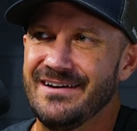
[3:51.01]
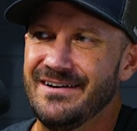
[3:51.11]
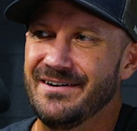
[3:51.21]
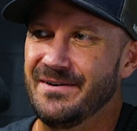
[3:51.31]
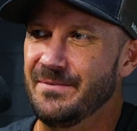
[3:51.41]

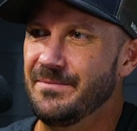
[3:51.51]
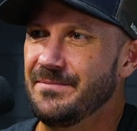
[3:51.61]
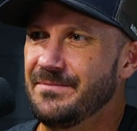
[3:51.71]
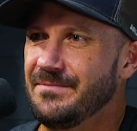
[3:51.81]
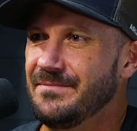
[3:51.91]

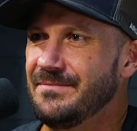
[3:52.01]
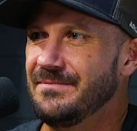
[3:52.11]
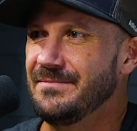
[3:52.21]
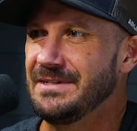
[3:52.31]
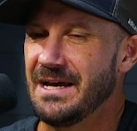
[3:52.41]

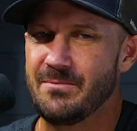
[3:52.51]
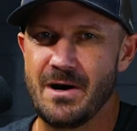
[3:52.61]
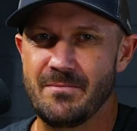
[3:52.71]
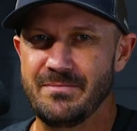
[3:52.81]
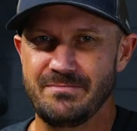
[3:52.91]
Dad,
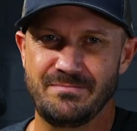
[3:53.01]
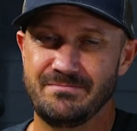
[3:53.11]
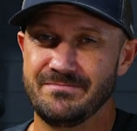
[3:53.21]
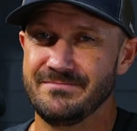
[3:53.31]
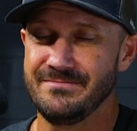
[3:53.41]
Mom,
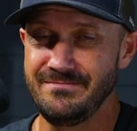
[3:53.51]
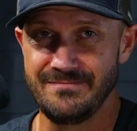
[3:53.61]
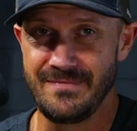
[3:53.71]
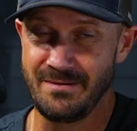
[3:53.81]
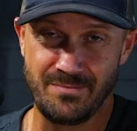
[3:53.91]

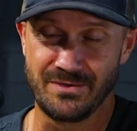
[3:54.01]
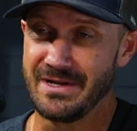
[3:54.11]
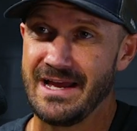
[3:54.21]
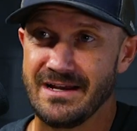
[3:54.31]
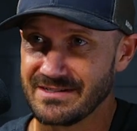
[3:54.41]
they built
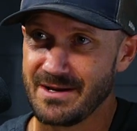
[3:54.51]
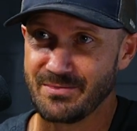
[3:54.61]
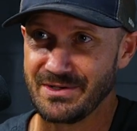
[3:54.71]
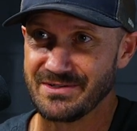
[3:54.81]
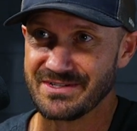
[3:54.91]
a house a
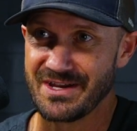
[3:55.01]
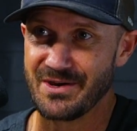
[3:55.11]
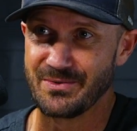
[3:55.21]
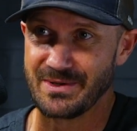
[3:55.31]
couple years ago.